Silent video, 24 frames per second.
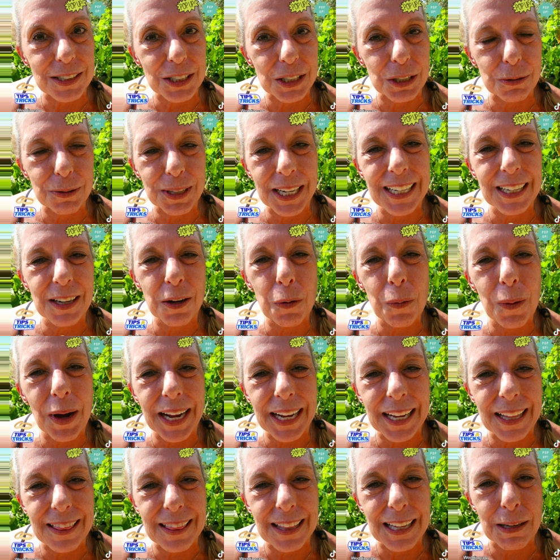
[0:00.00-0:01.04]
to create a
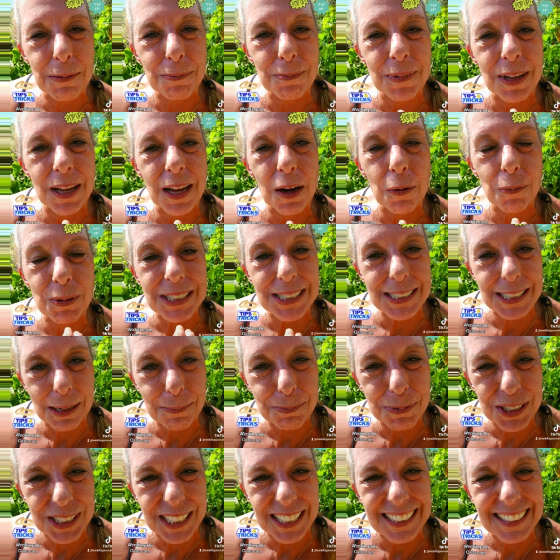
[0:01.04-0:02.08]
Hawaii-themed
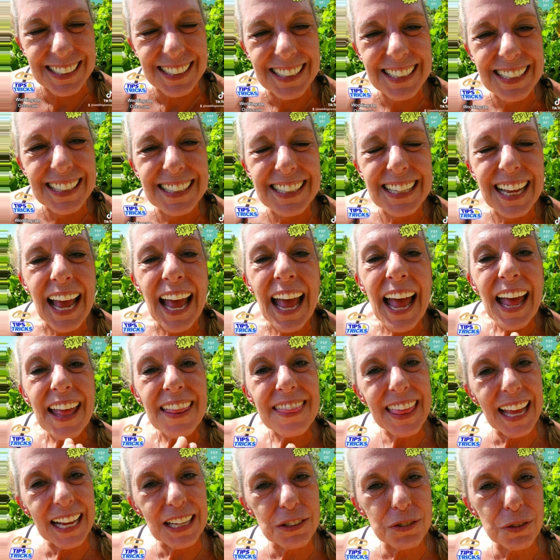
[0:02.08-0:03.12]
reception.
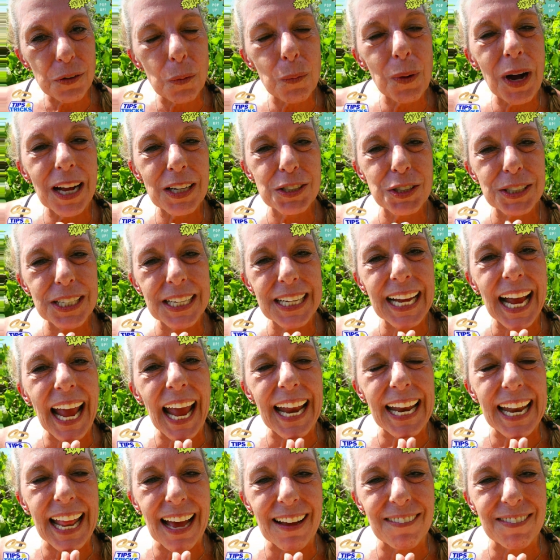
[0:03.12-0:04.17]
Thanks for watching,
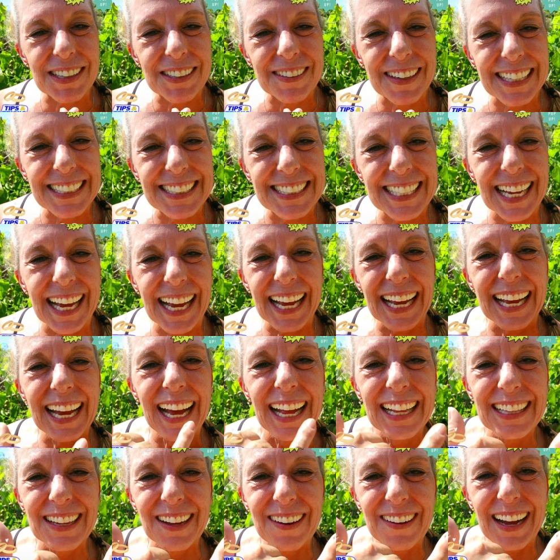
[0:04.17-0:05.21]
and have a great day.
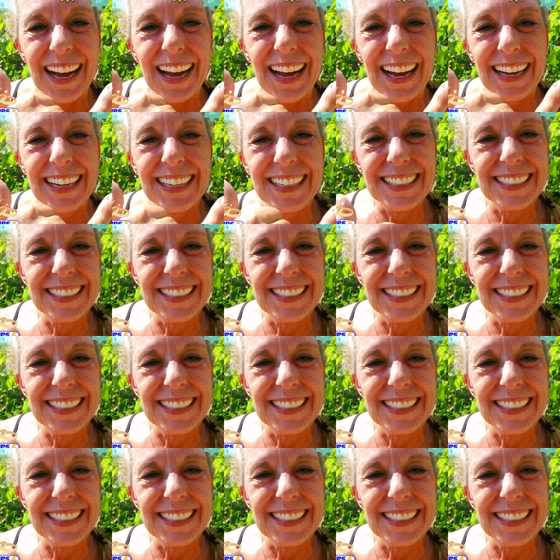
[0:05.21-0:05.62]
Aloha.